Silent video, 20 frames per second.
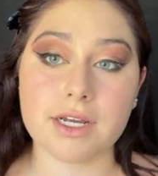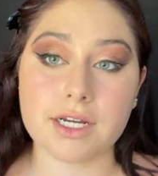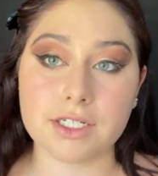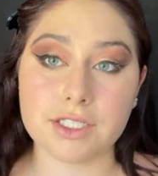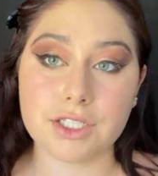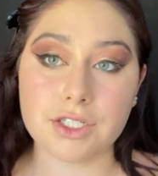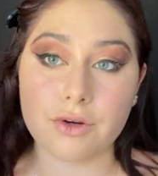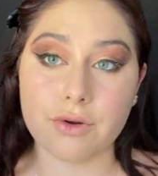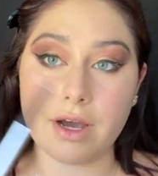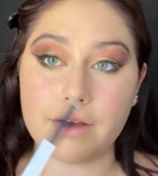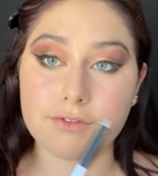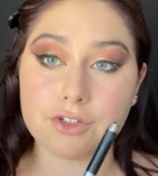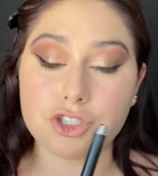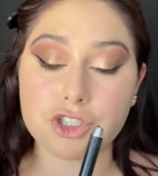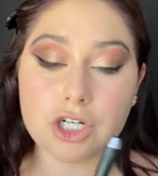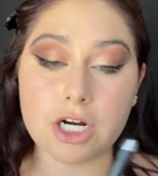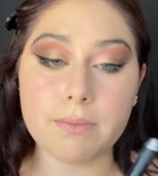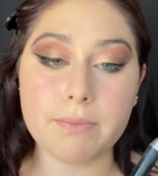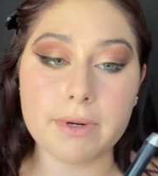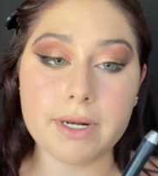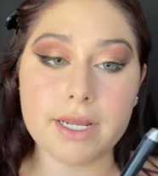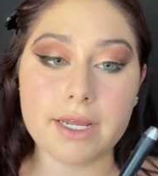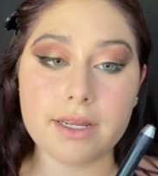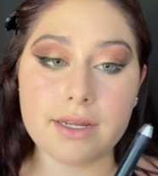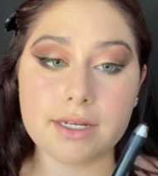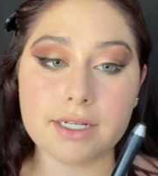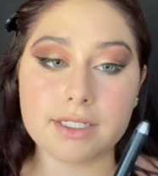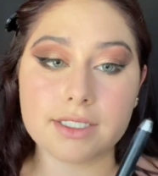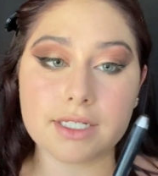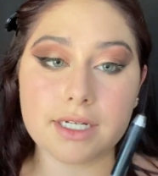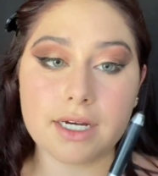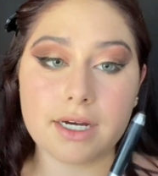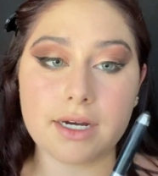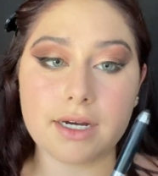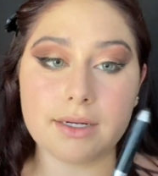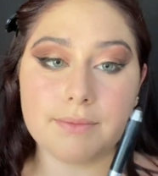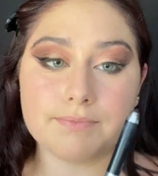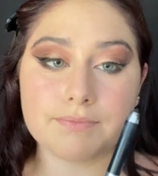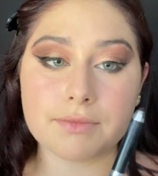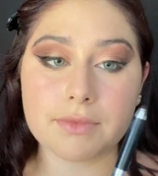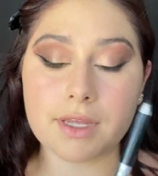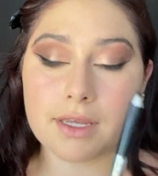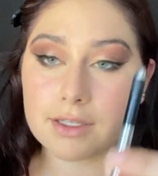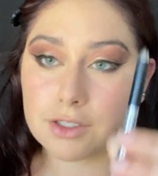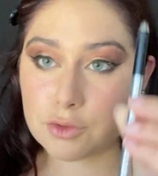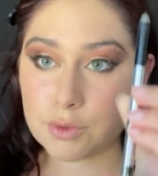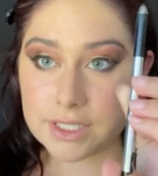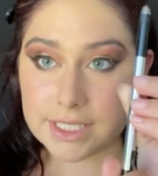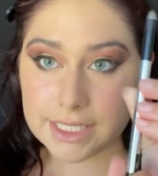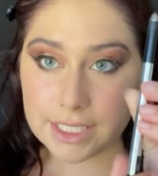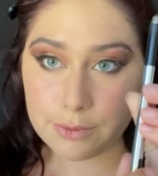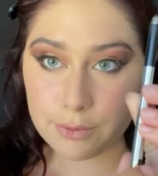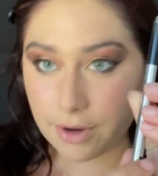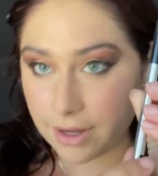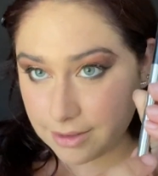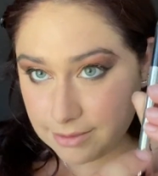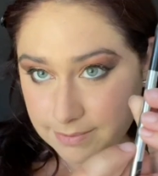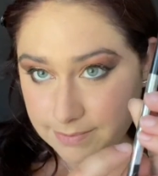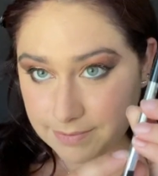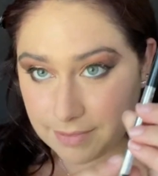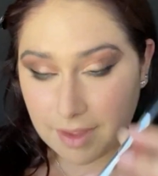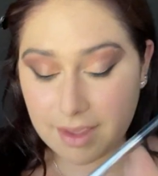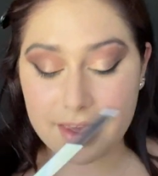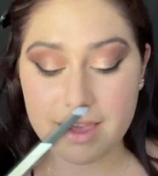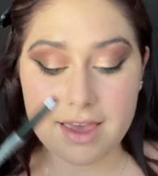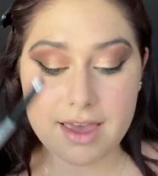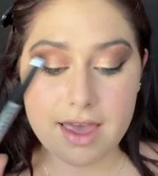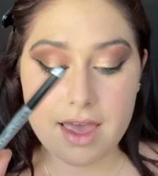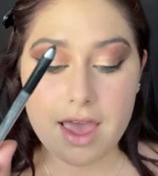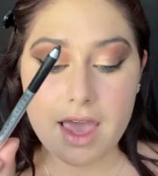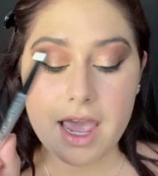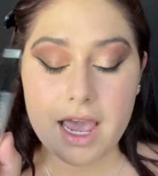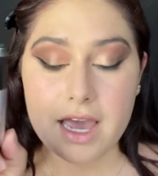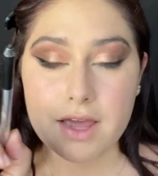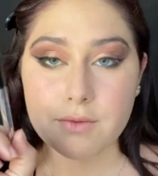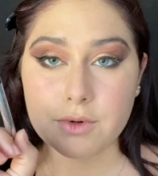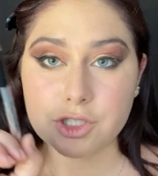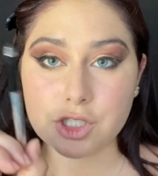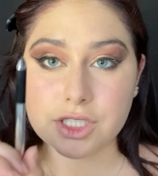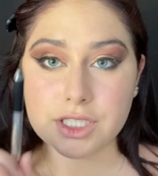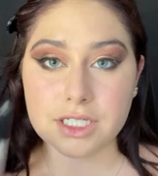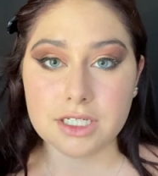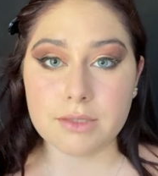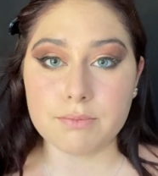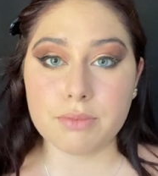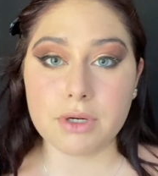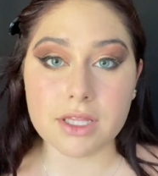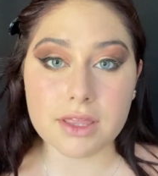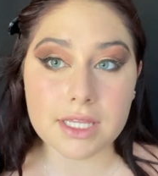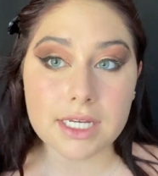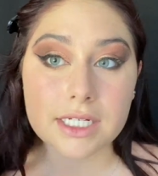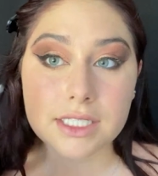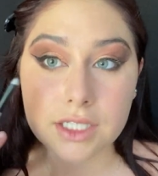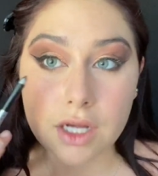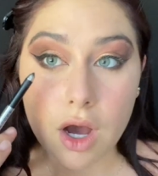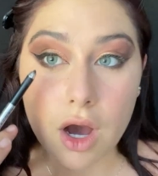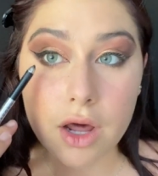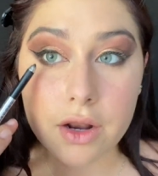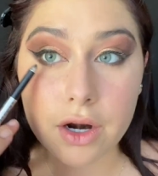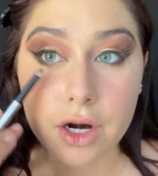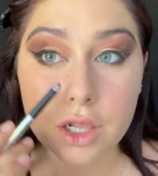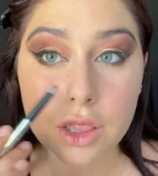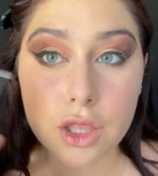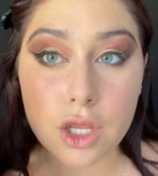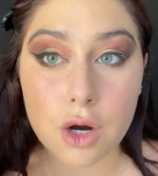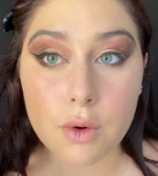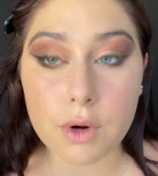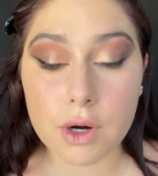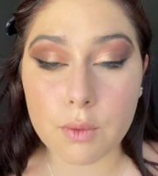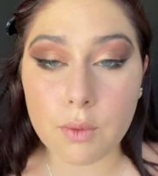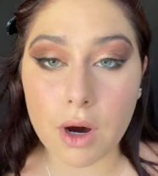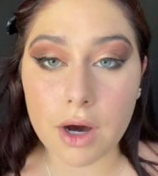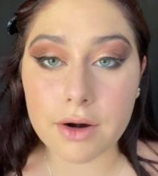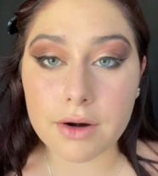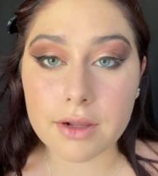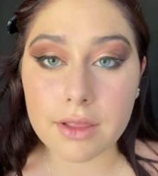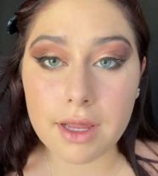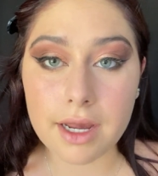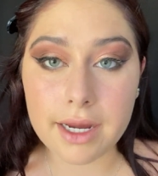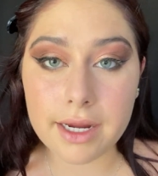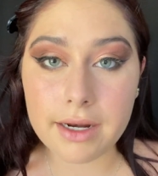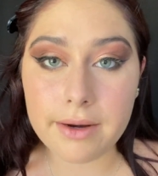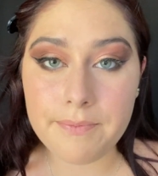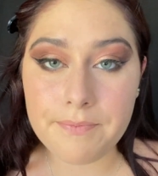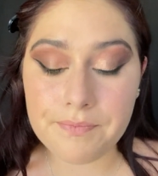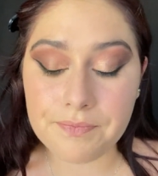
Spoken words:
because you don't have to sharpen it. It's a twisty one. And we're just gonna put this on our lower waterline.